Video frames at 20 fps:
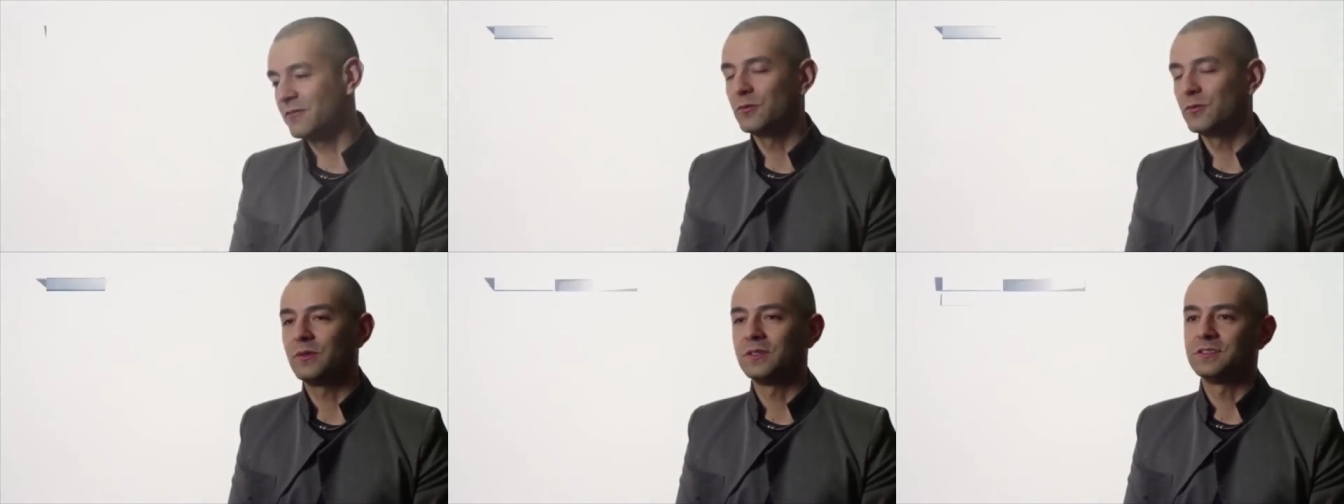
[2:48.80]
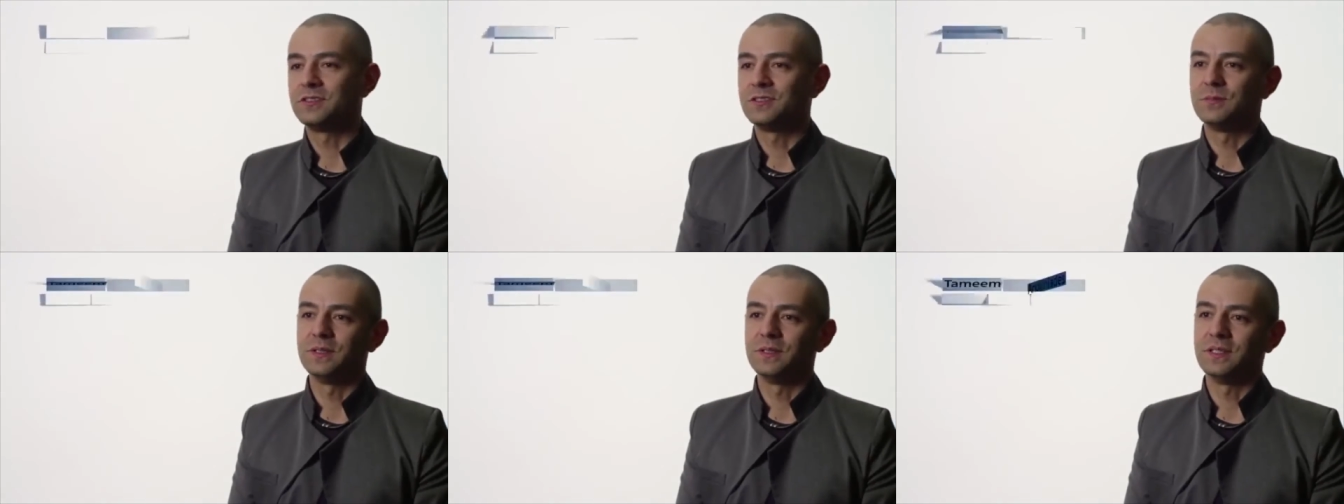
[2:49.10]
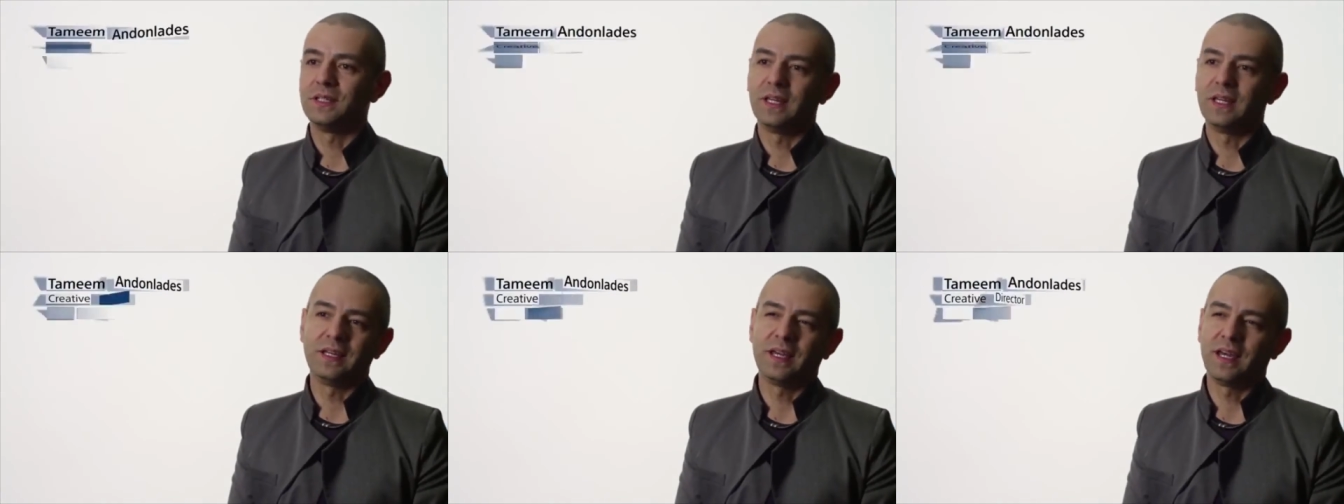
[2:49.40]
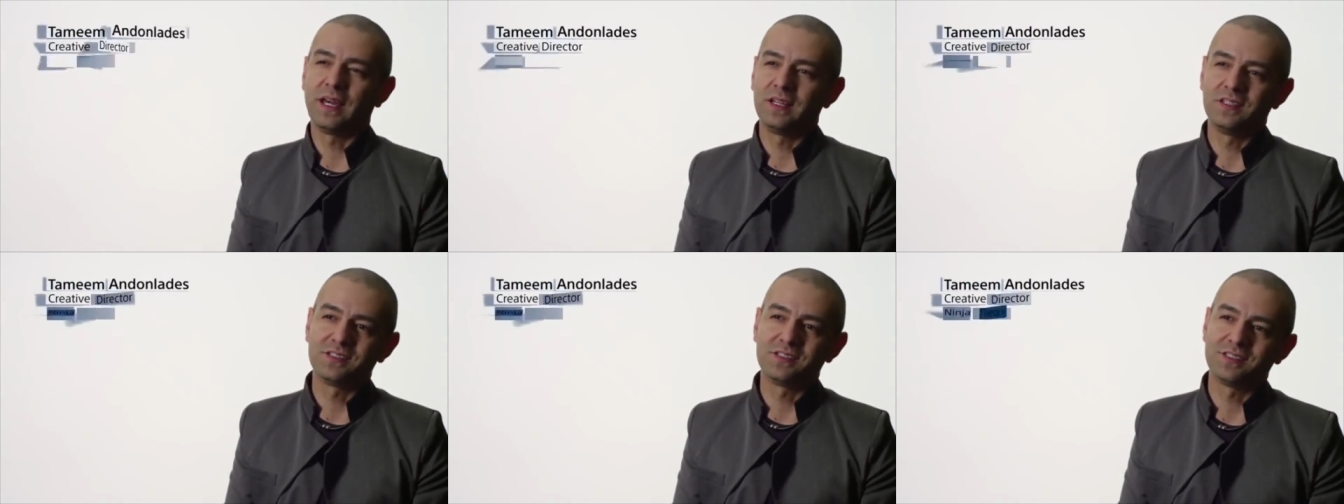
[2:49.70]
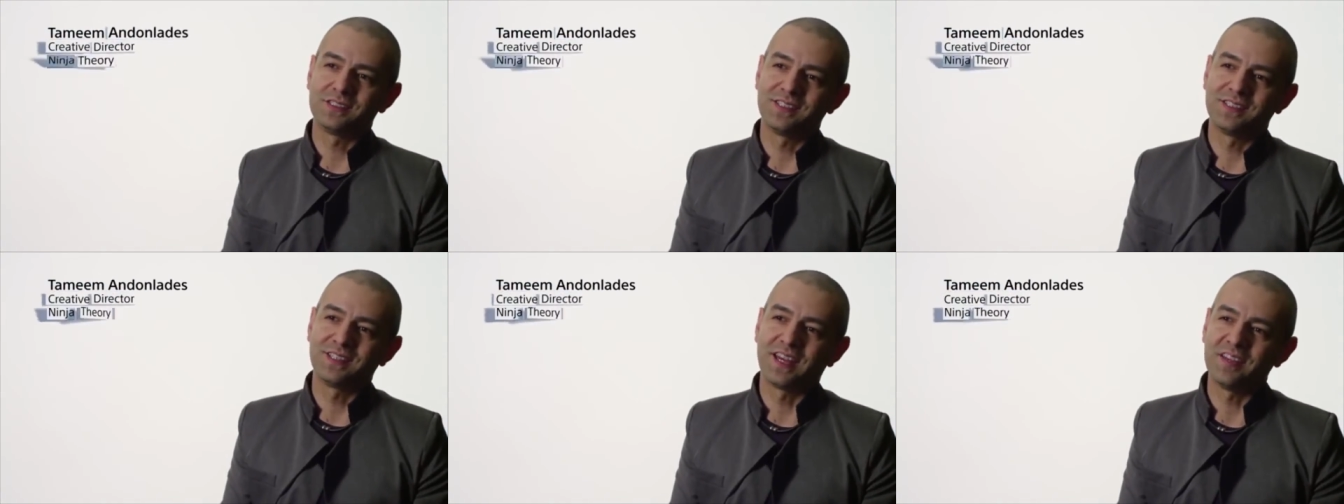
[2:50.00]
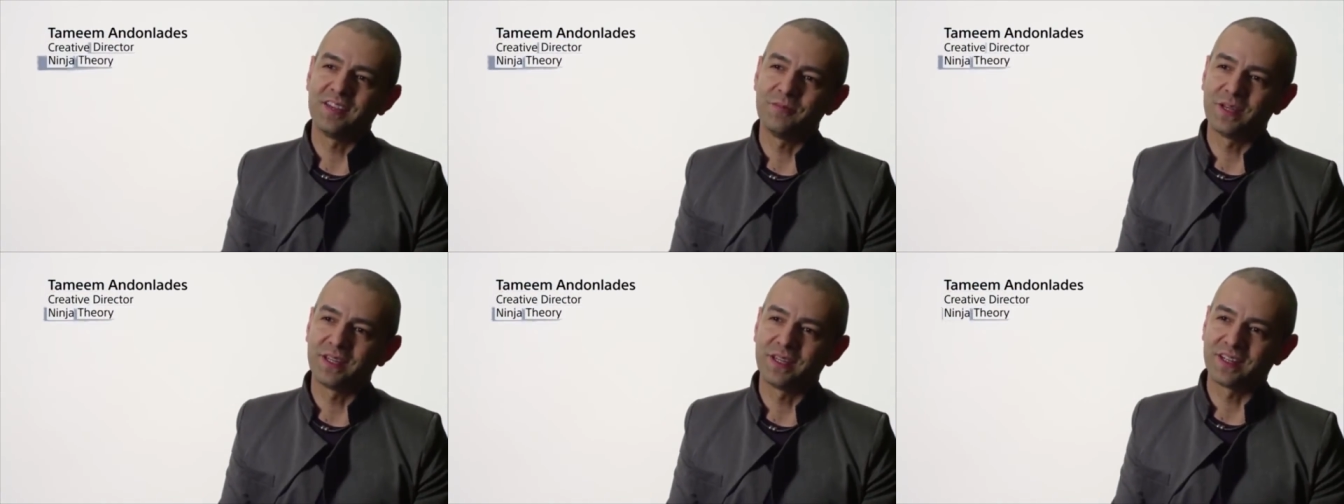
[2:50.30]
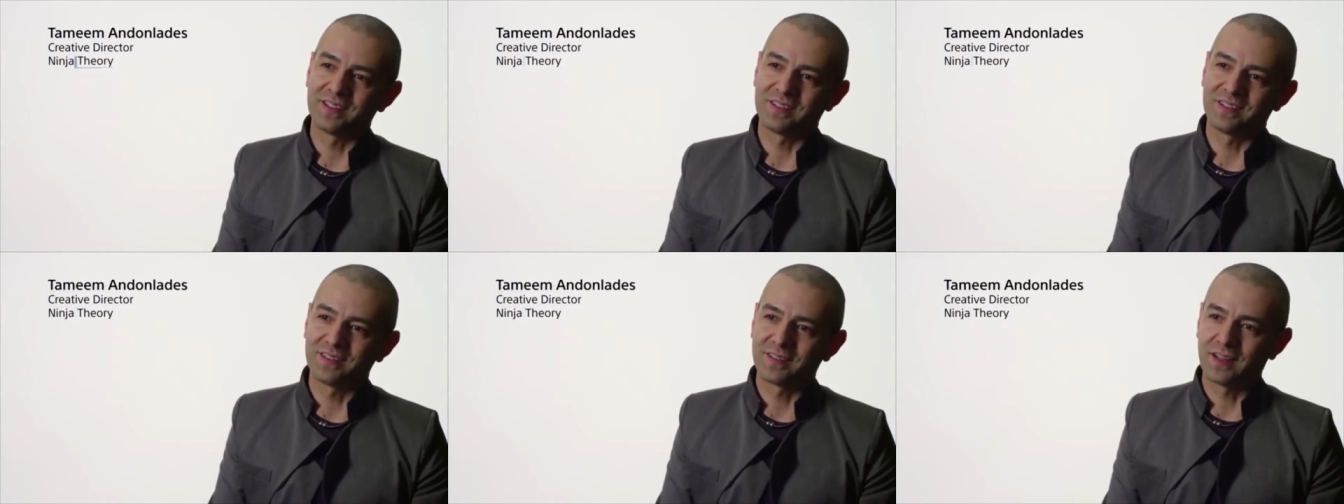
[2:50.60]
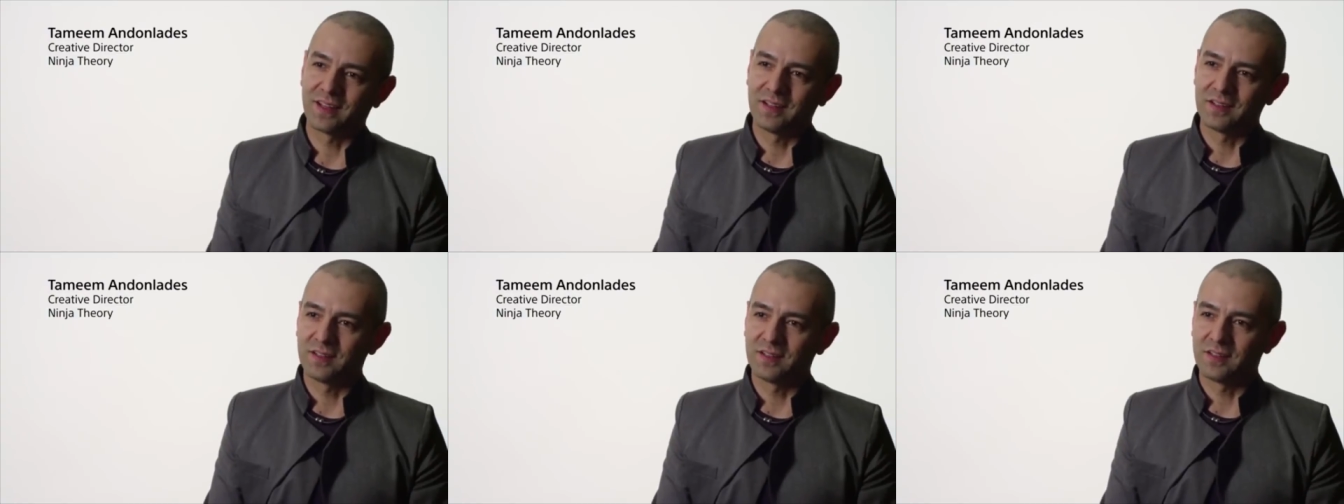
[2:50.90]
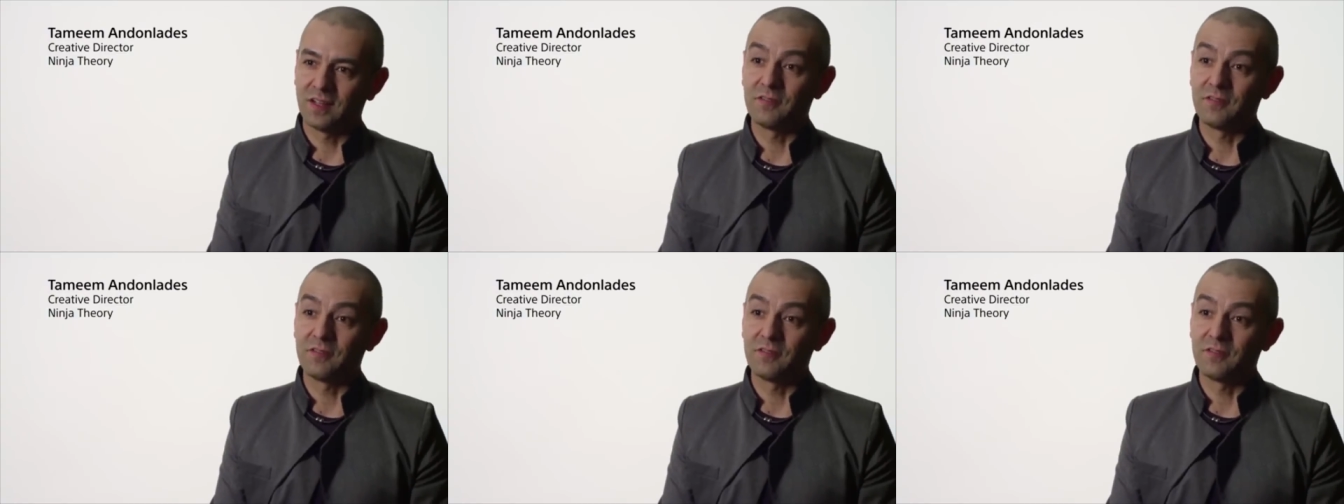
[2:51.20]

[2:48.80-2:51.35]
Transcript: is an amazing piece of hardware. It makes